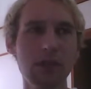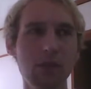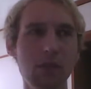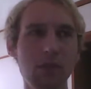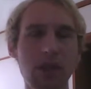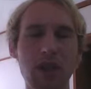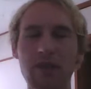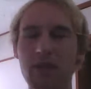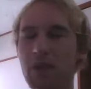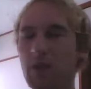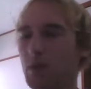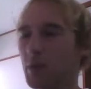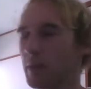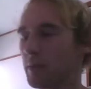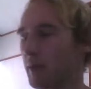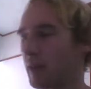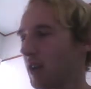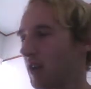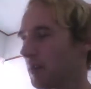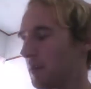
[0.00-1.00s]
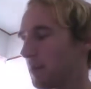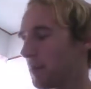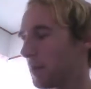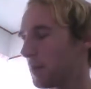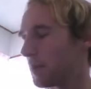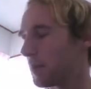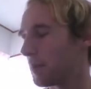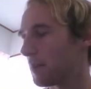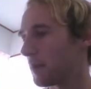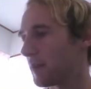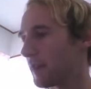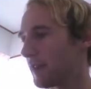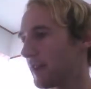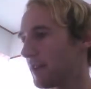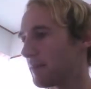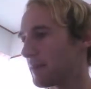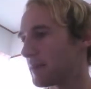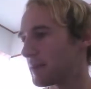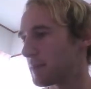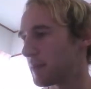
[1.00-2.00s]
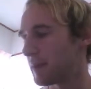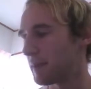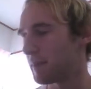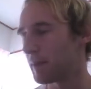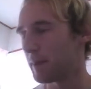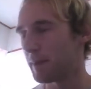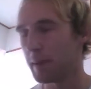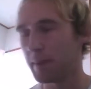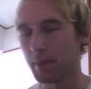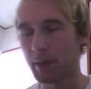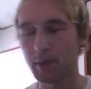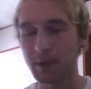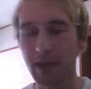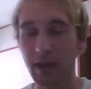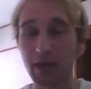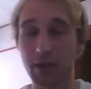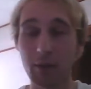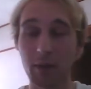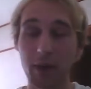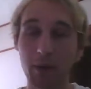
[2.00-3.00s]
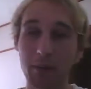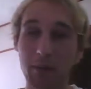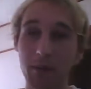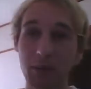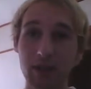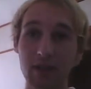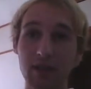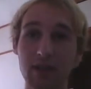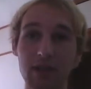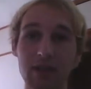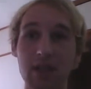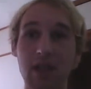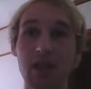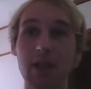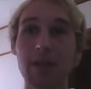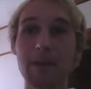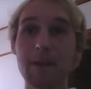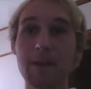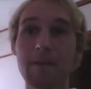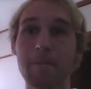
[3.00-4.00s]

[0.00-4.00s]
whatever you call them, I can't remember what the name is, but the people who tell you what you need to